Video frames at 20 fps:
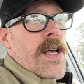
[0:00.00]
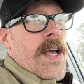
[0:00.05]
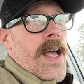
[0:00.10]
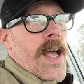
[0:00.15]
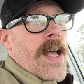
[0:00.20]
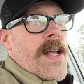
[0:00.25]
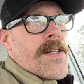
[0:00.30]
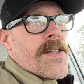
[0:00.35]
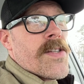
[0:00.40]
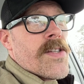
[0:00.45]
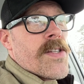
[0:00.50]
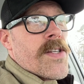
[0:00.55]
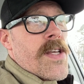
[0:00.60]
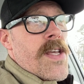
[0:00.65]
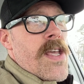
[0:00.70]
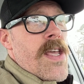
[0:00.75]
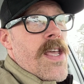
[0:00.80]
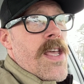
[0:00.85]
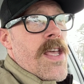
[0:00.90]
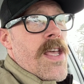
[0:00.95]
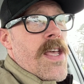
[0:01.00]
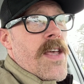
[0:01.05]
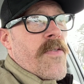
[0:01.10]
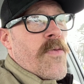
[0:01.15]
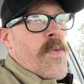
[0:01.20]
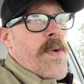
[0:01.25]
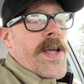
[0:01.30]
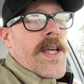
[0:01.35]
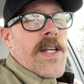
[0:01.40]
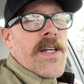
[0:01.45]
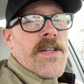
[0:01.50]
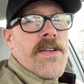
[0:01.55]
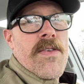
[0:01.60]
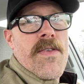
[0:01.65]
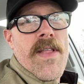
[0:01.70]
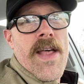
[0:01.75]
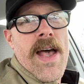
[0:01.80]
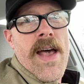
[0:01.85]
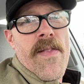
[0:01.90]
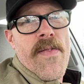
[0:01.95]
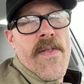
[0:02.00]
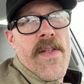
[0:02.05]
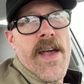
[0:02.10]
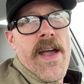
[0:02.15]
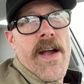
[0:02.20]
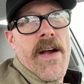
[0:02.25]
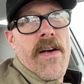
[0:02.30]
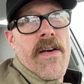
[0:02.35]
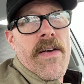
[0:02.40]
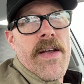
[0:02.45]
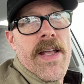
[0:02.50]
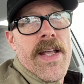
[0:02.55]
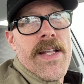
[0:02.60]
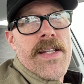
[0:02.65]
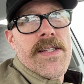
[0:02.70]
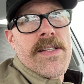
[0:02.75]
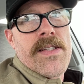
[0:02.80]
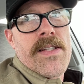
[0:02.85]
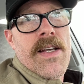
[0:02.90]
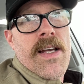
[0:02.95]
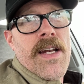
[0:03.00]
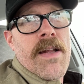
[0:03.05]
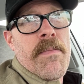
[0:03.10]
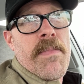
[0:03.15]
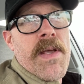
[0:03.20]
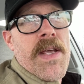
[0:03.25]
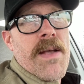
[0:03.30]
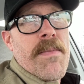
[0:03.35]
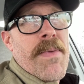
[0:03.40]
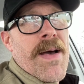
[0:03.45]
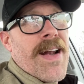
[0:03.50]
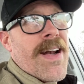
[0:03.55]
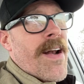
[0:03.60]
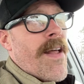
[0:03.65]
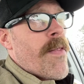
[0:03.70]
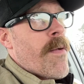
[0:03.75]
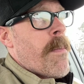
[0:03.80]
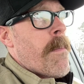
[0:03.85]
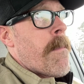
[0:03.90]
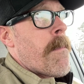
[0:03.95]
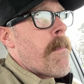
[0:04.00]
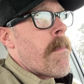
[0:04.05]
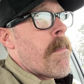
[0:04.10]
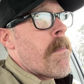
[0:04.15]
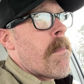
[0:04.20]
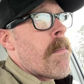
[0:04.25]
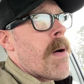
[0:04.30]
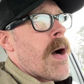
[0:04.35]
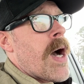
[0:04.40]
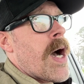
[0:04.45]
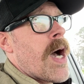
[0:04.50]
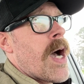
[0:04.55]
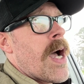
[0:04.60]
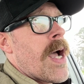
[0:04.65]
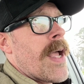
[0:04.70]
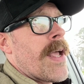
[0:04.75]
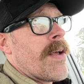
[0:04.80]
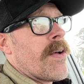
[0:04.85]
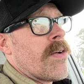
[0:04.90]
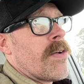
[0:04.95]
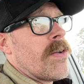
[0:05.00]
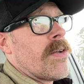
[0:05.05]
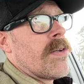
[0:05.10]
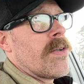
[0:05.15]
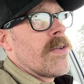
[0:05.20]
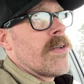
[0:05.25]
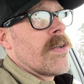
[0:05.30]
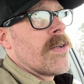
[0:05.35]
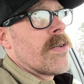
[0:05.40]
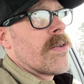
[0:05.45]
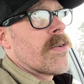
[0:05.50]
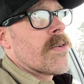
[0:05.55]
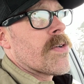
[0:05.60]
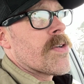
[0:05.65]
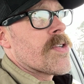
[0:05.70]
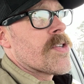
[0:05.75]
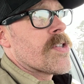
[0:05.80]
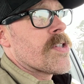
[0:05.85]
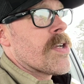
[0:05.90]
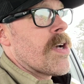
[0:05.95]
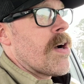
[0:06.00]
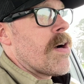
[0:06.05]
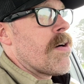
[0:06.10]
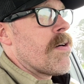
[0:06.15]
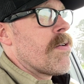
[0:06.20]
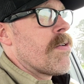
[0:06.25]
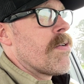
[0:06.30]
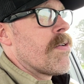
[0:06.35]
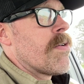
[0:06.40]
and see if we can do that there. It's gonna be about another mile or so.